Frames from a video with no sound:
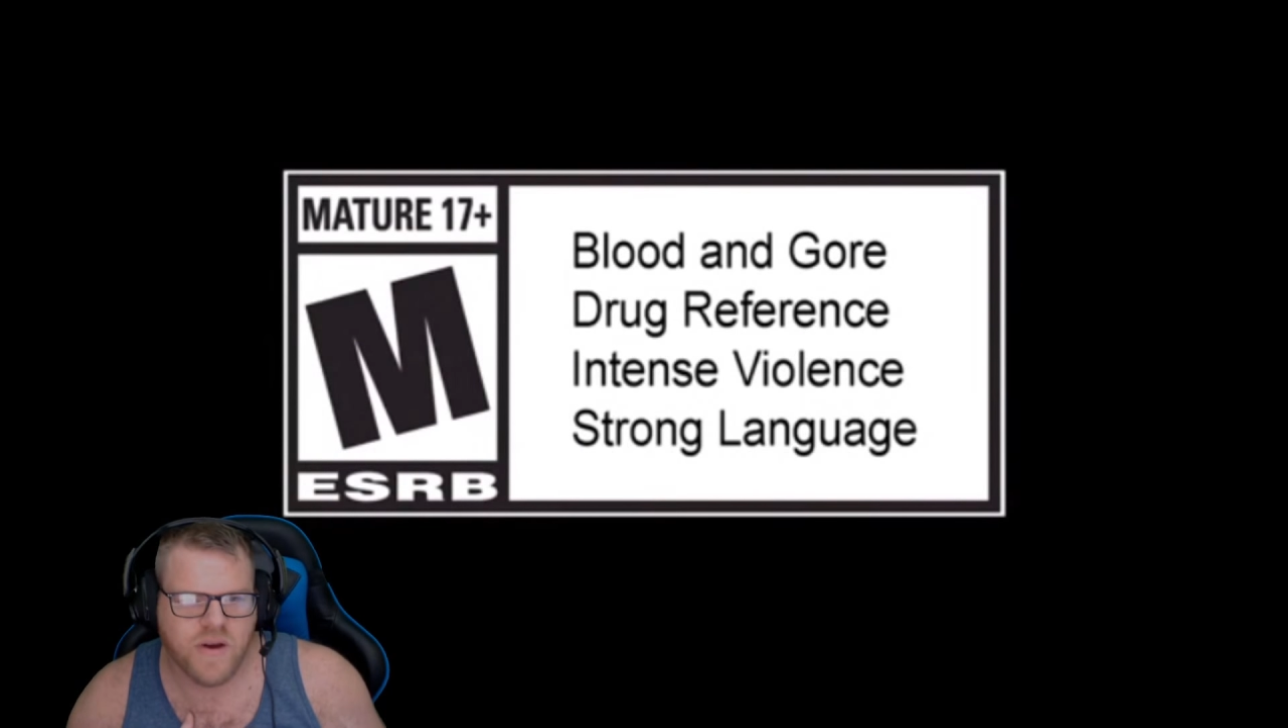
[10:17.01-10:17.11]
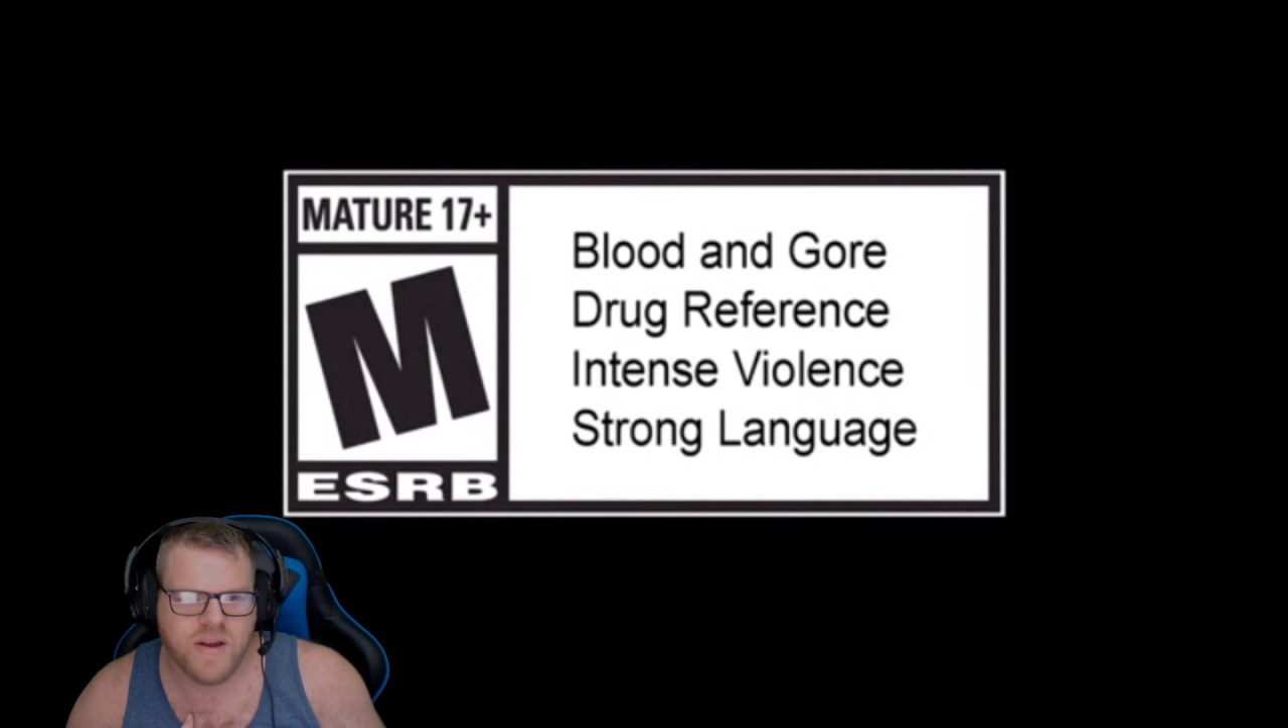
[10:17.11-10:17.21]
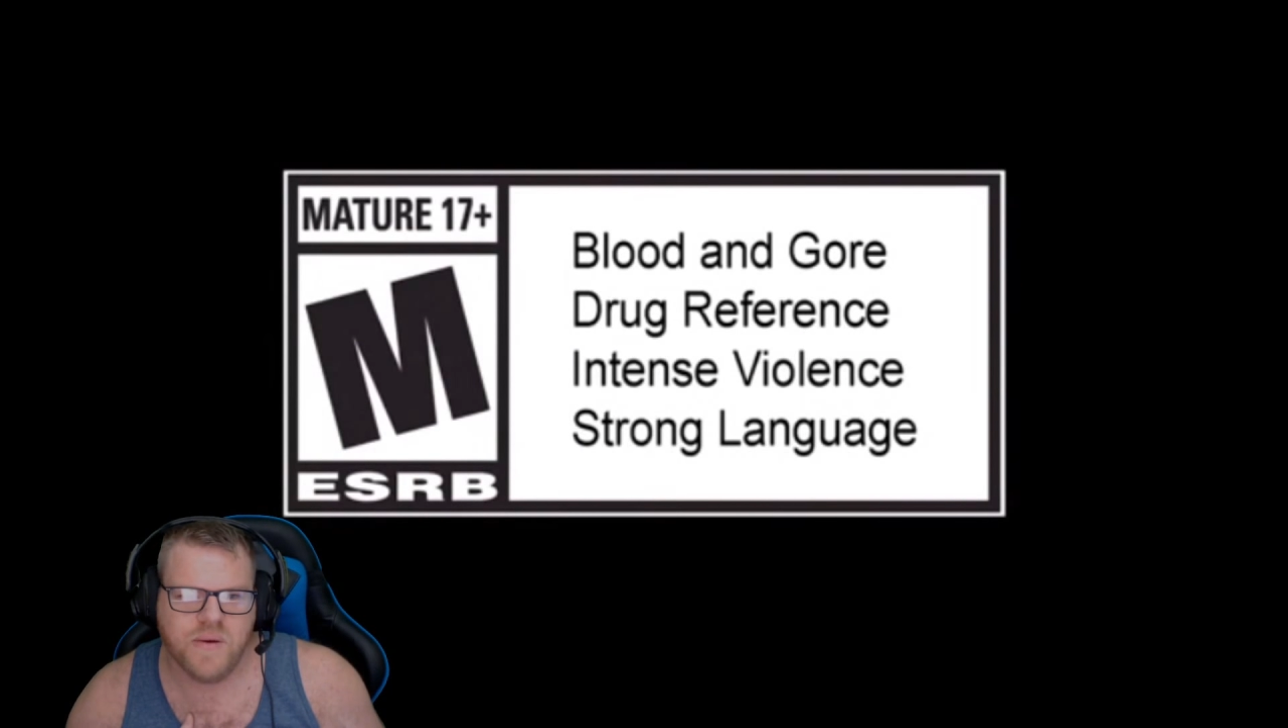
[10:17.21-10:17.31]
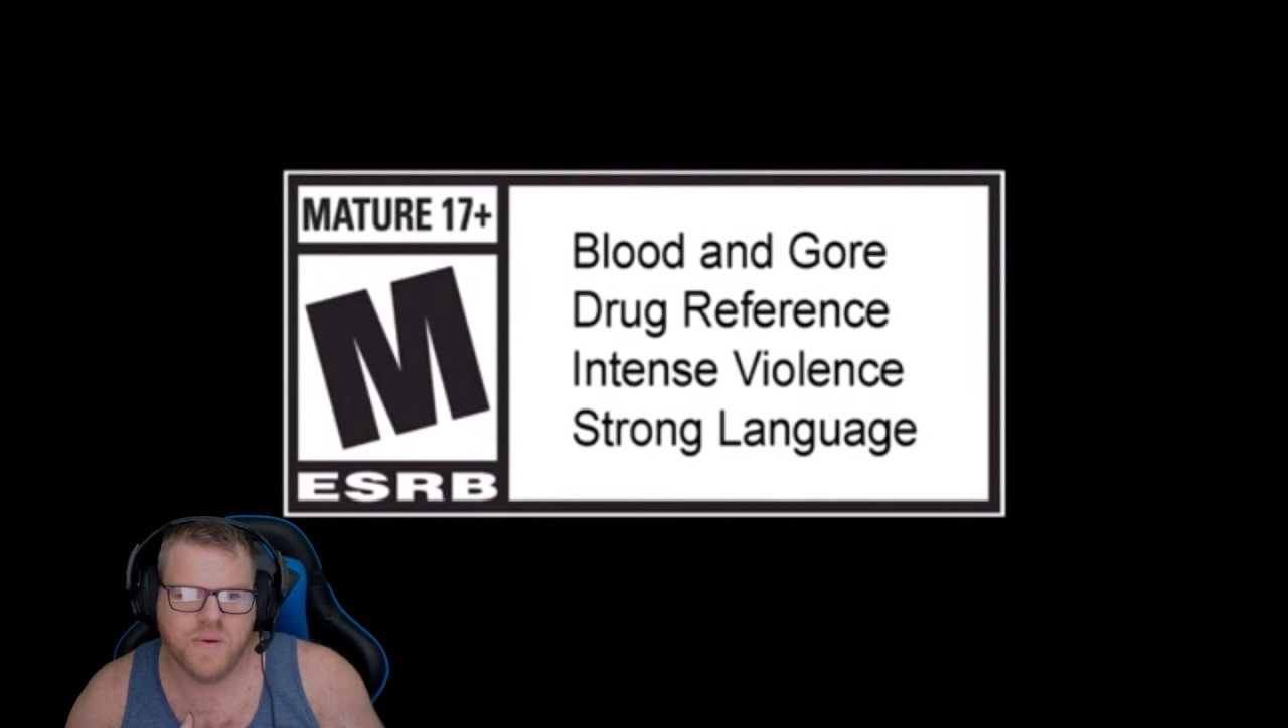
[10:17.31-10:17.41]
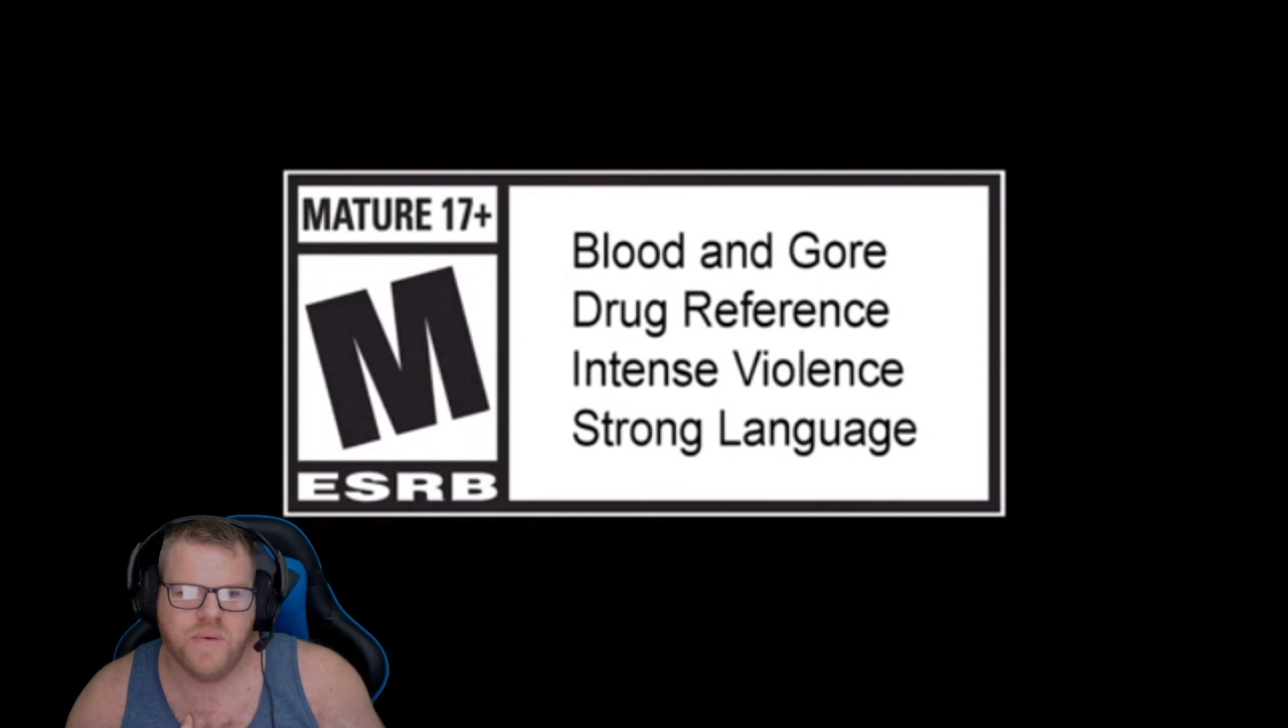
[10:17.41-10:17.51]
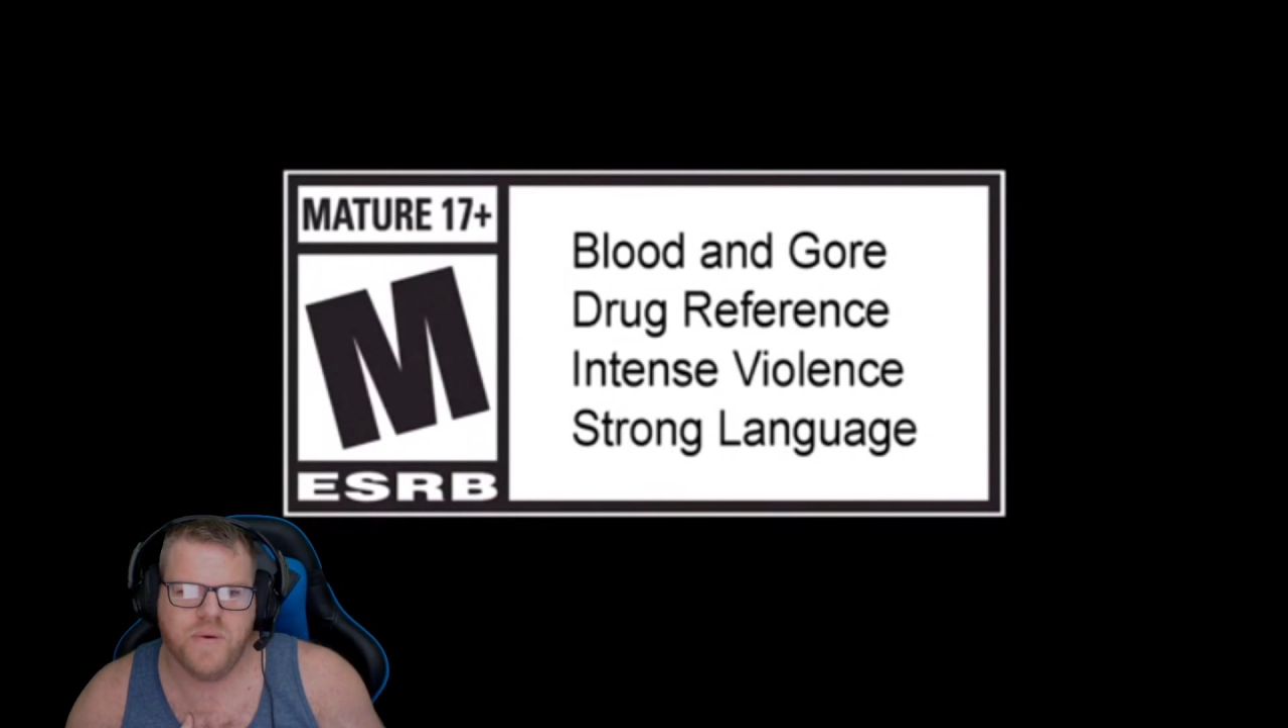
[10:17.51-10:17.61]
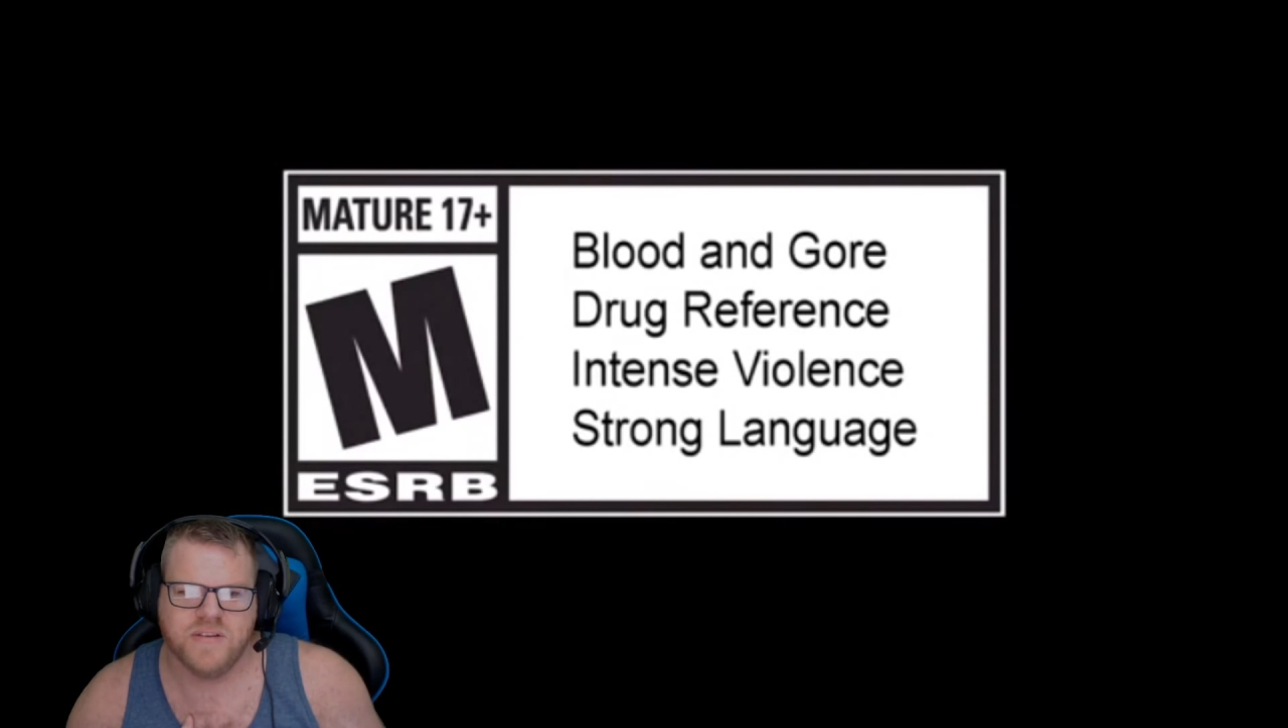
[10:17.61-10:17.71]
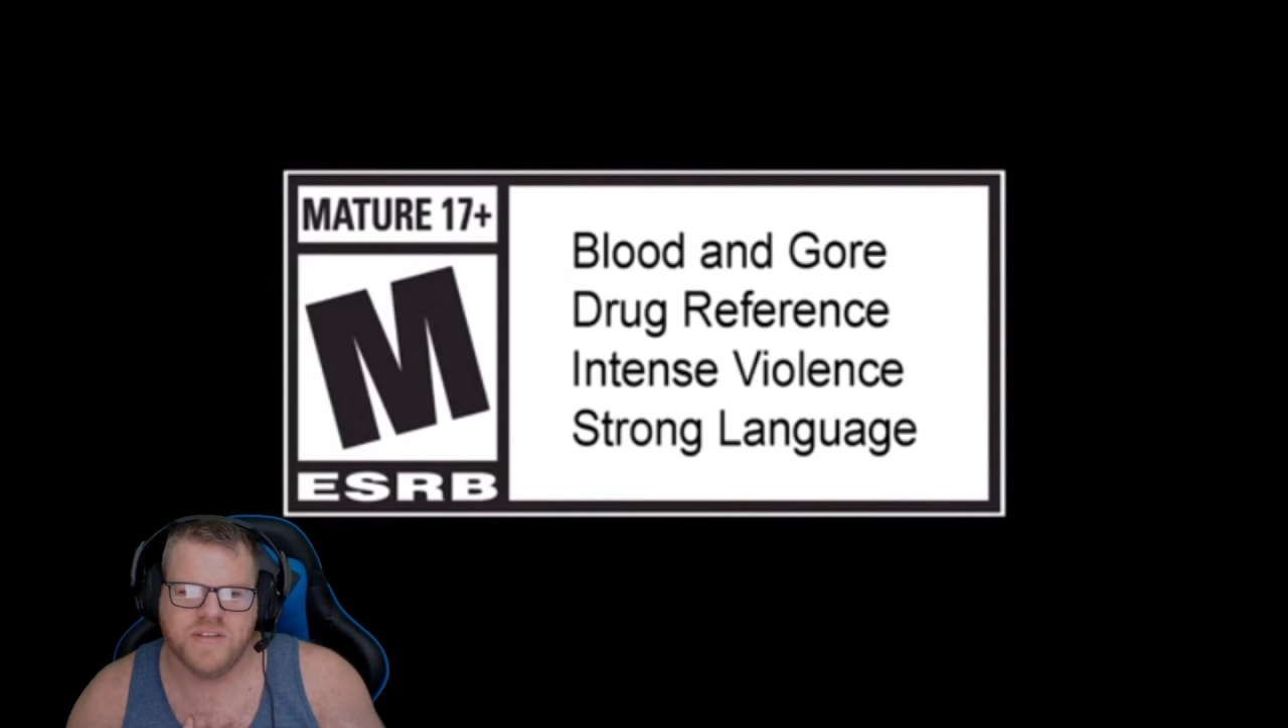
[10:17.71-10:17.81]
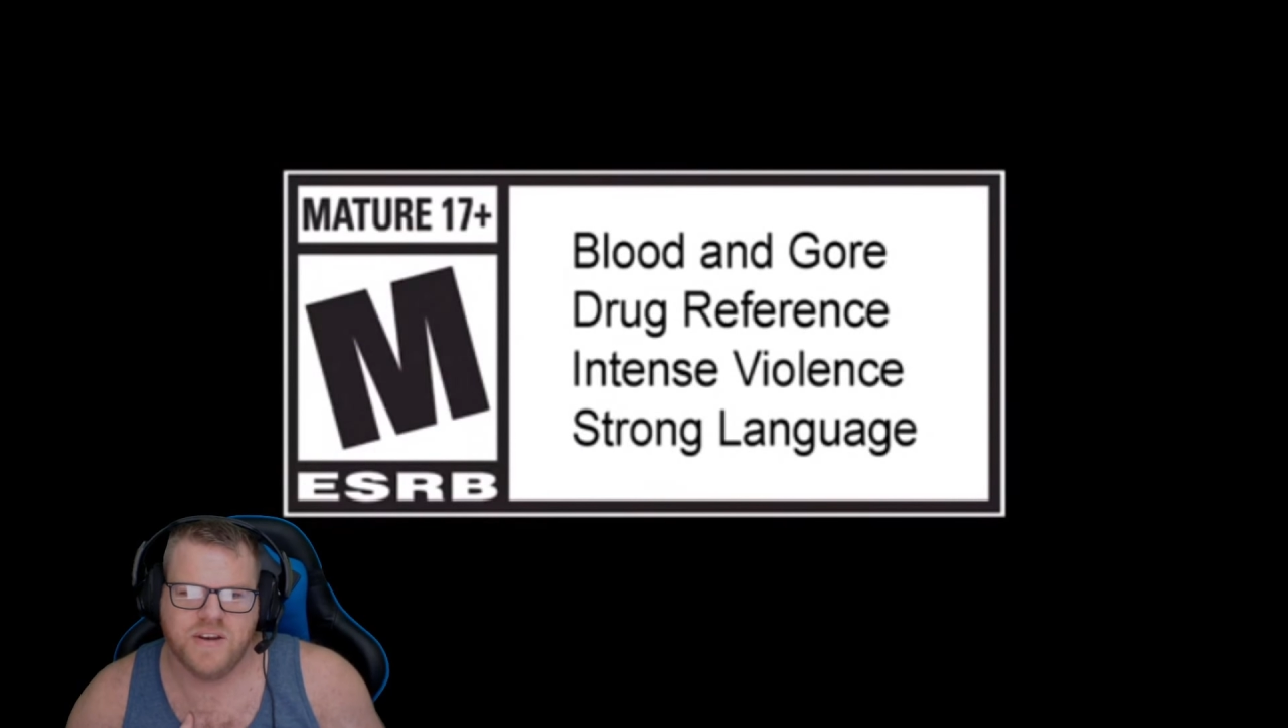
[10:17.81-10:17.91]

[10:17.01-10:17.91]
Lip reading: idea what it was.